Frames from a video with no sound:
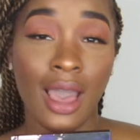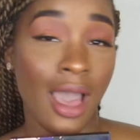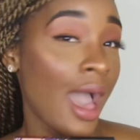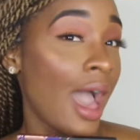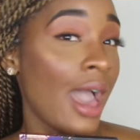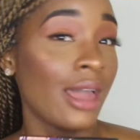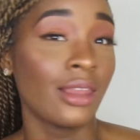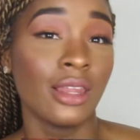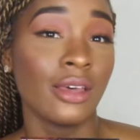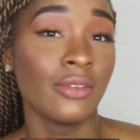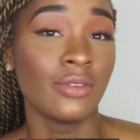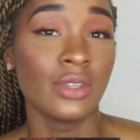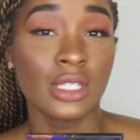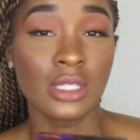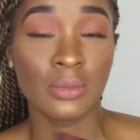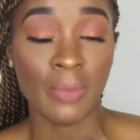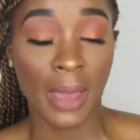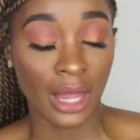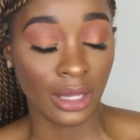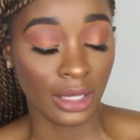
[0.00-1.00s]
I love
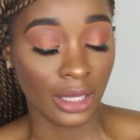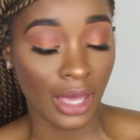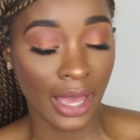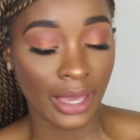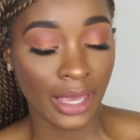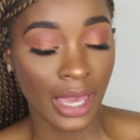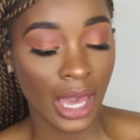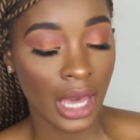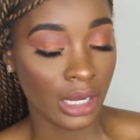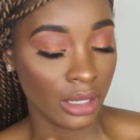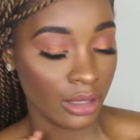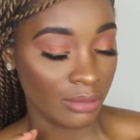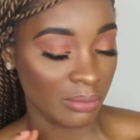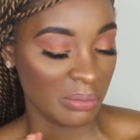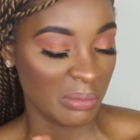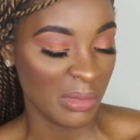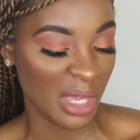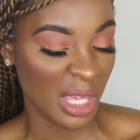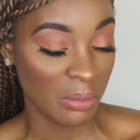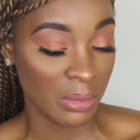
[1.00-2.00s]
this palette. I got it
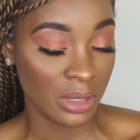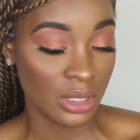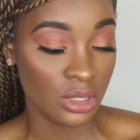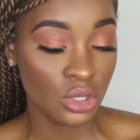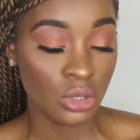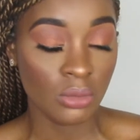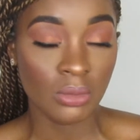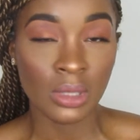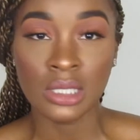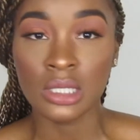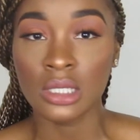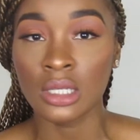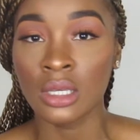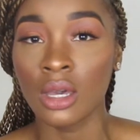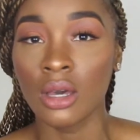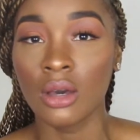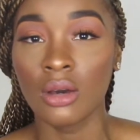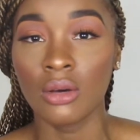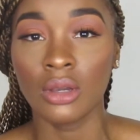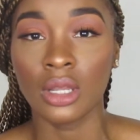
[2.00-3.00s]
maybe 2 months
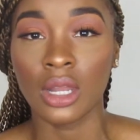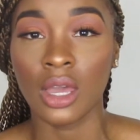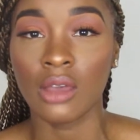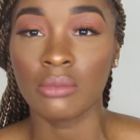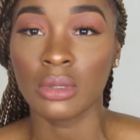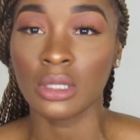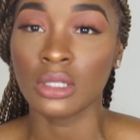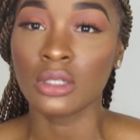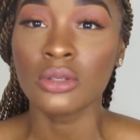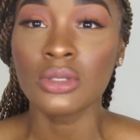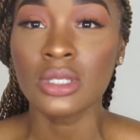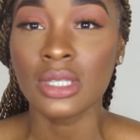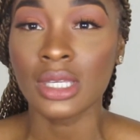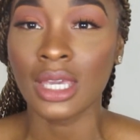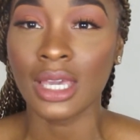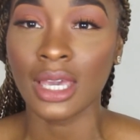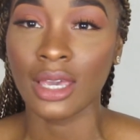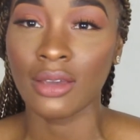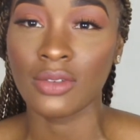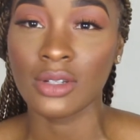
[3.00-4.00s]
ago and I've been using
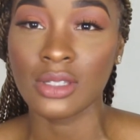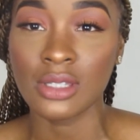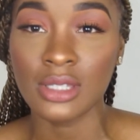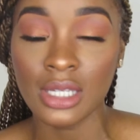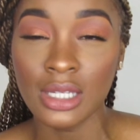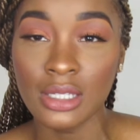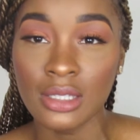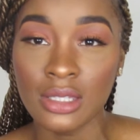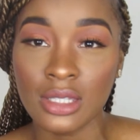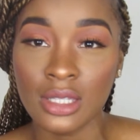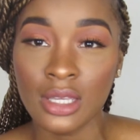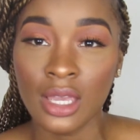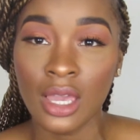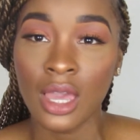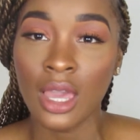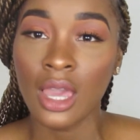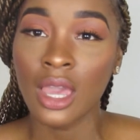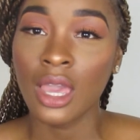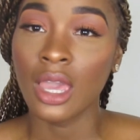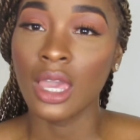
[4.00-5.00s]
it ever since.
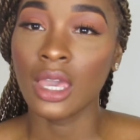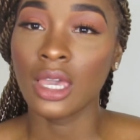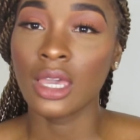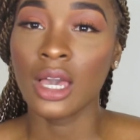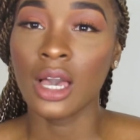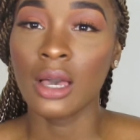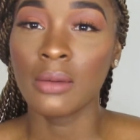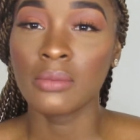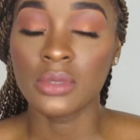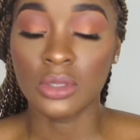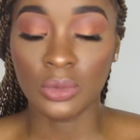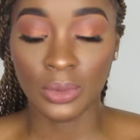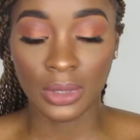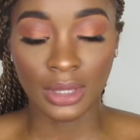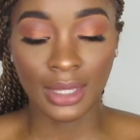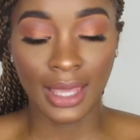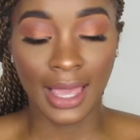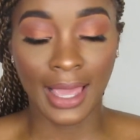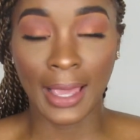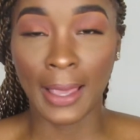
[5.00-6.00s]
It comes
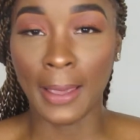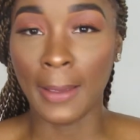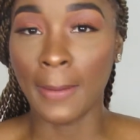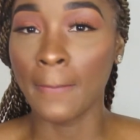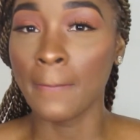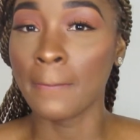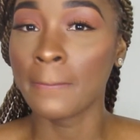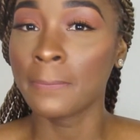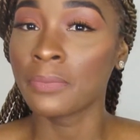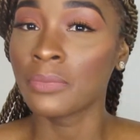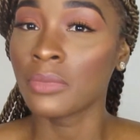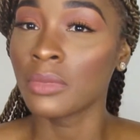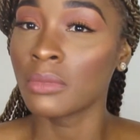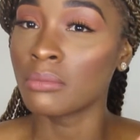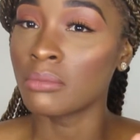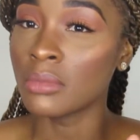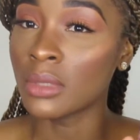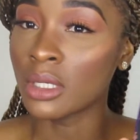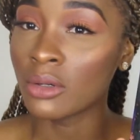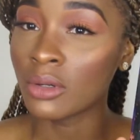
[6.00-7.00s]
with a
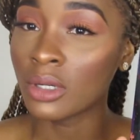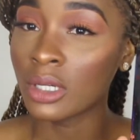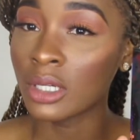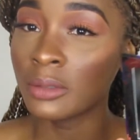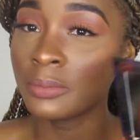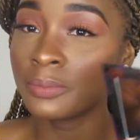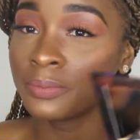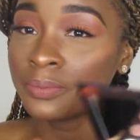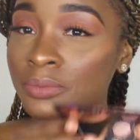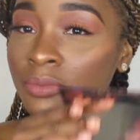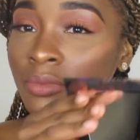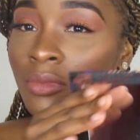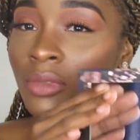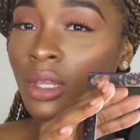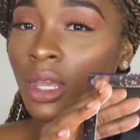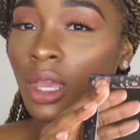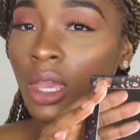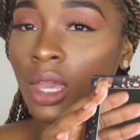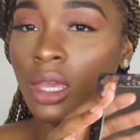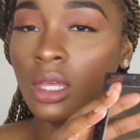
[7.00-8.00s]
mirror
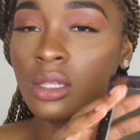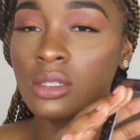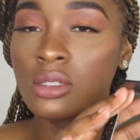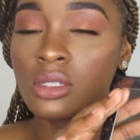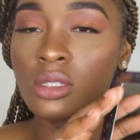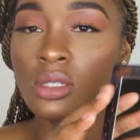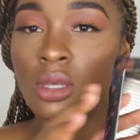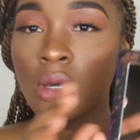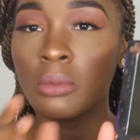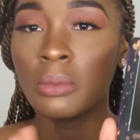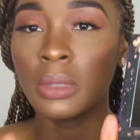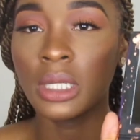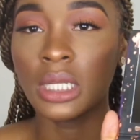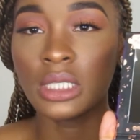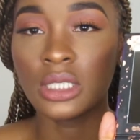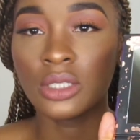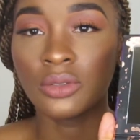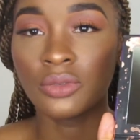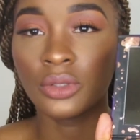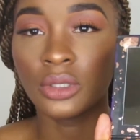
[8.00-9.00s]
and so many
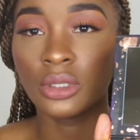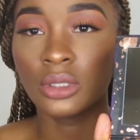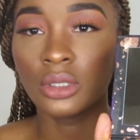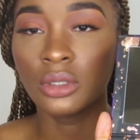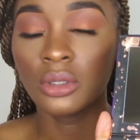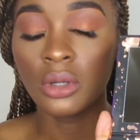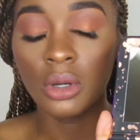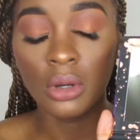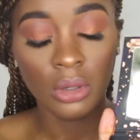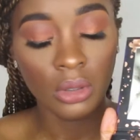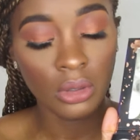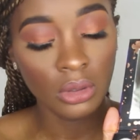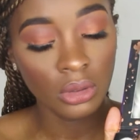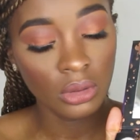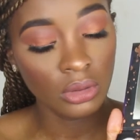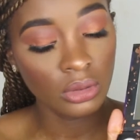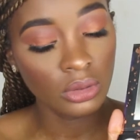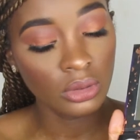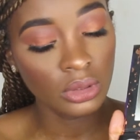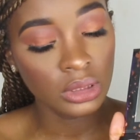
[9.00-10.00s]
different
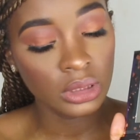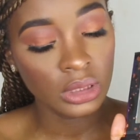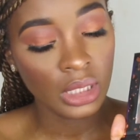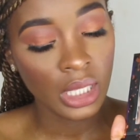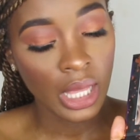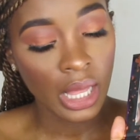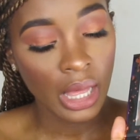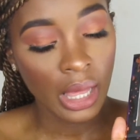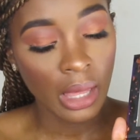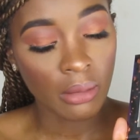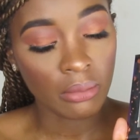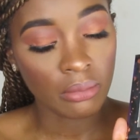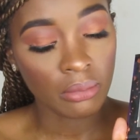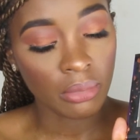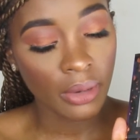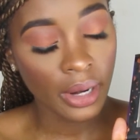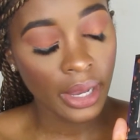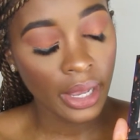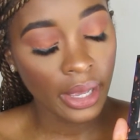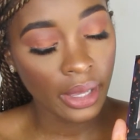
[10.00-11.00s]
golds and
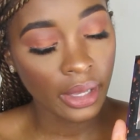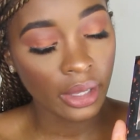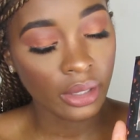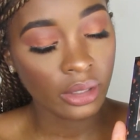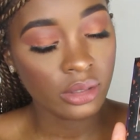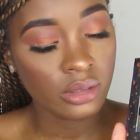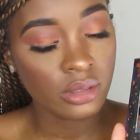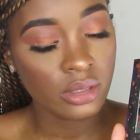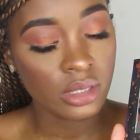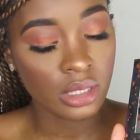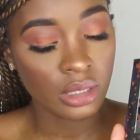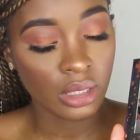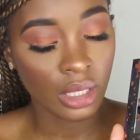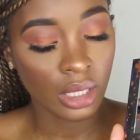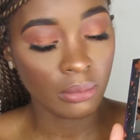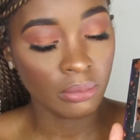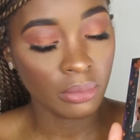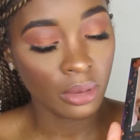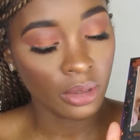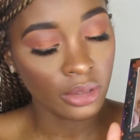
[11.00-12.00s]
browns,
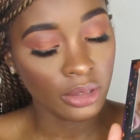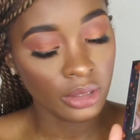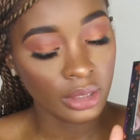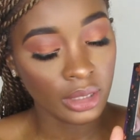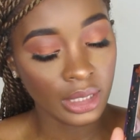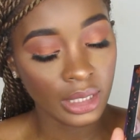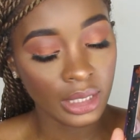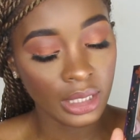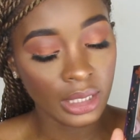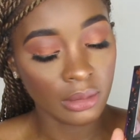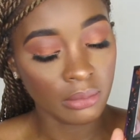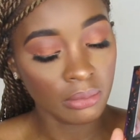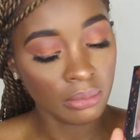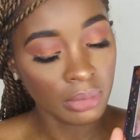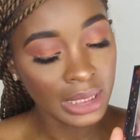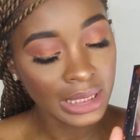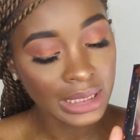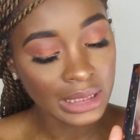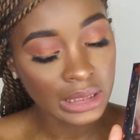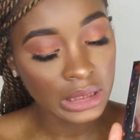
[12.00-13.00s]
like burgundy and
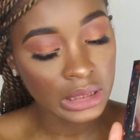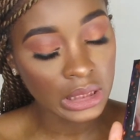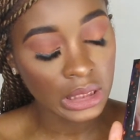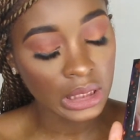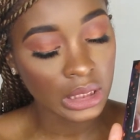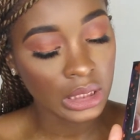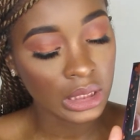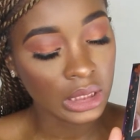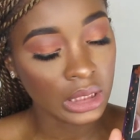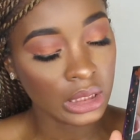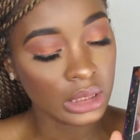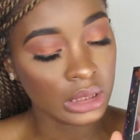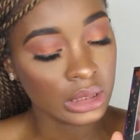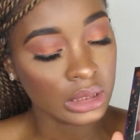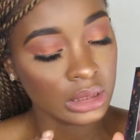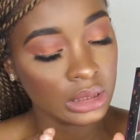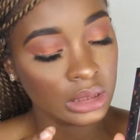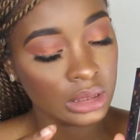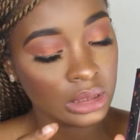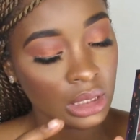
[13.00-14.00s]

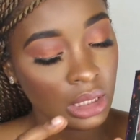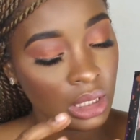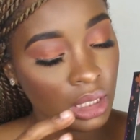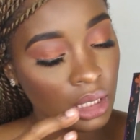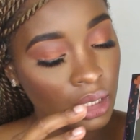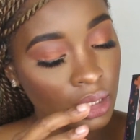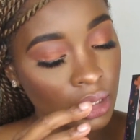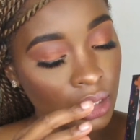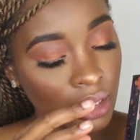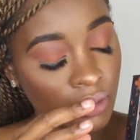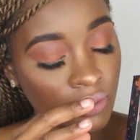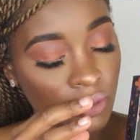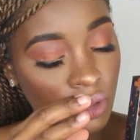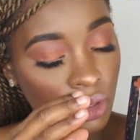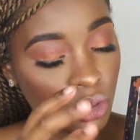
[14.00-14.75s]
peaches, even a